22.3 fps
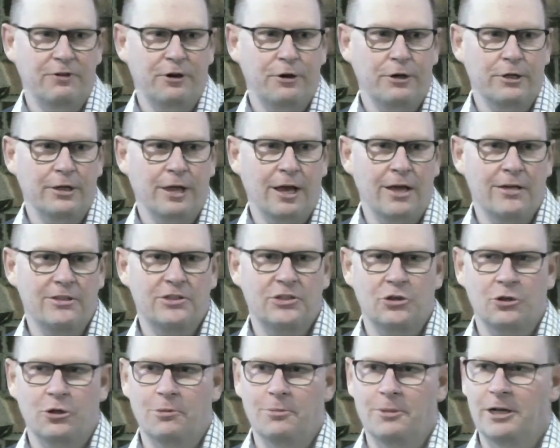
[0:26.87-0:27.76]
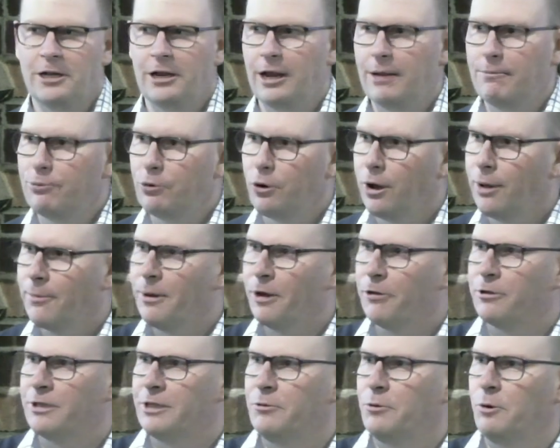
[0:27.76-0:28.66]
last sermon. And
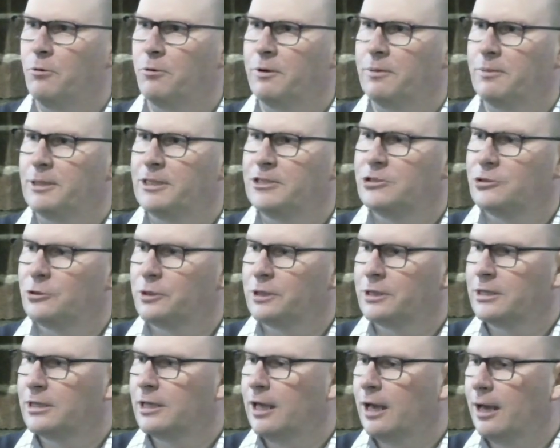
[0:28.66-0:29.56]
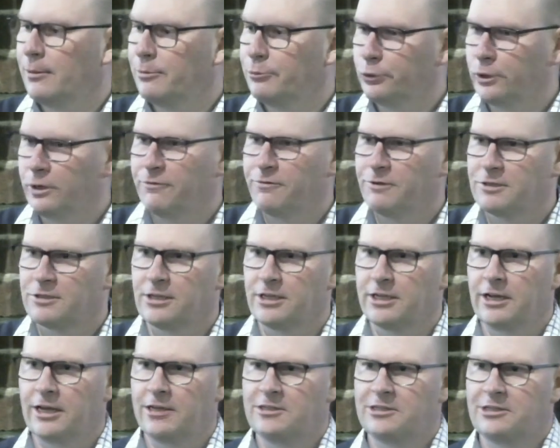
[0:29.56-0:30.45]
primarily what we've been doing previously in
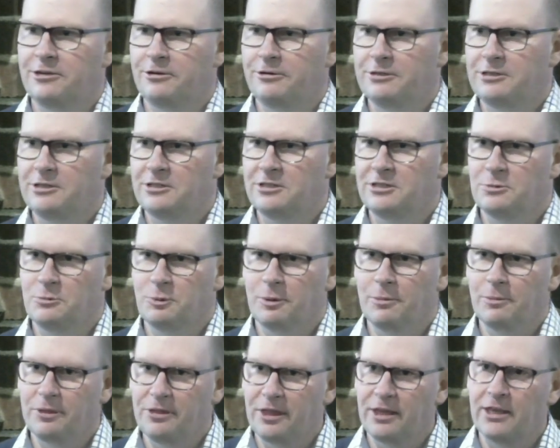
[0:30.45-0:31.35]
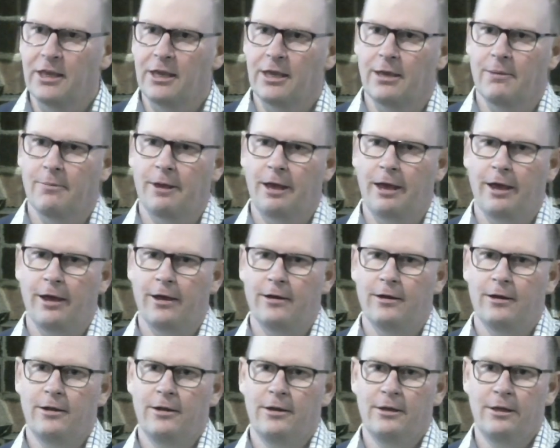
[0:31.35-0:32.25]
our series is we've been thinking about
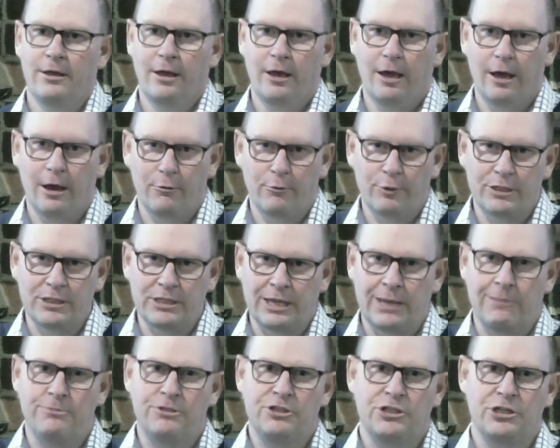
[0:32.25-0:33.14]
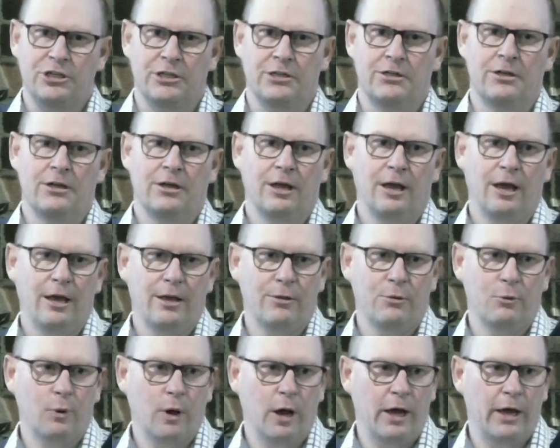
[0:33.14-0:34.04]
redemption, the
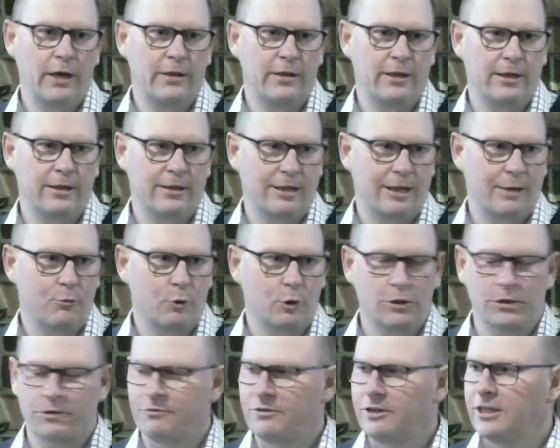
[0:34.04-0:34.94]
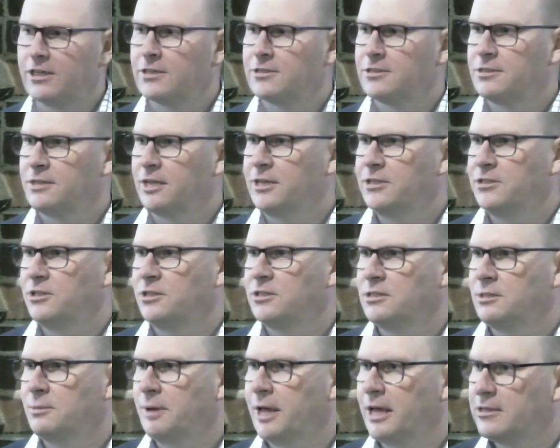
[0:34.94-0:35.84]
way that what Leviticus teaches
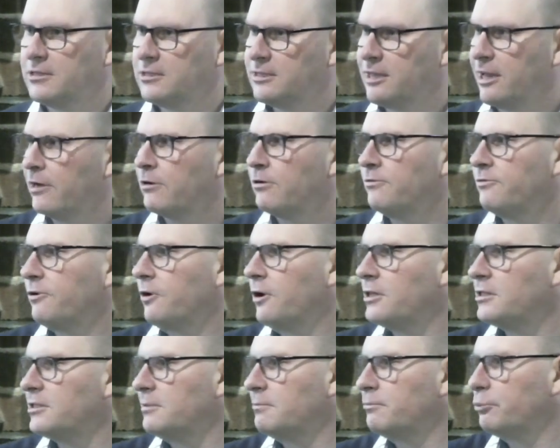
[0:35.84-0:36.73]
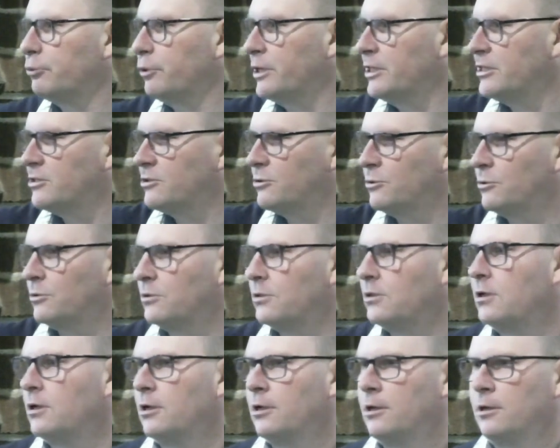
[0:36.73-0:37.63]
about sacrifice and priesthood
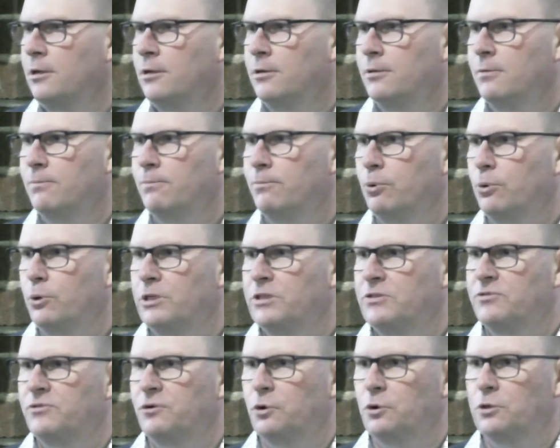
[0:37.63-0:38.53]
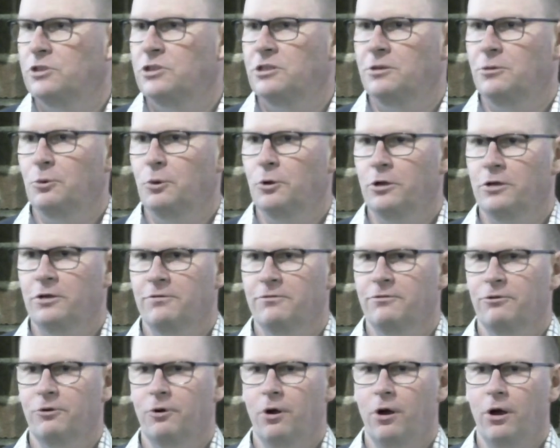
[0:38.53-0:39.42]
points forward to the work of
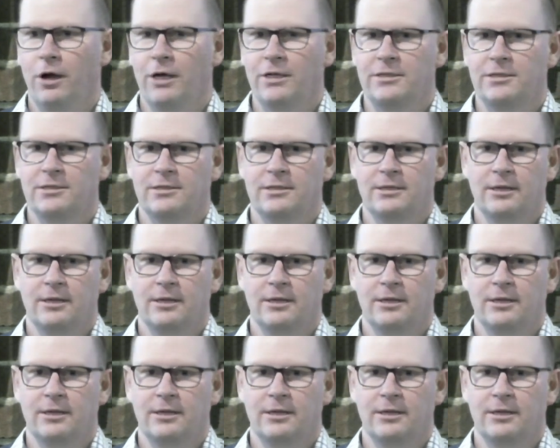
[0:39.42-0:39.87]
Christ.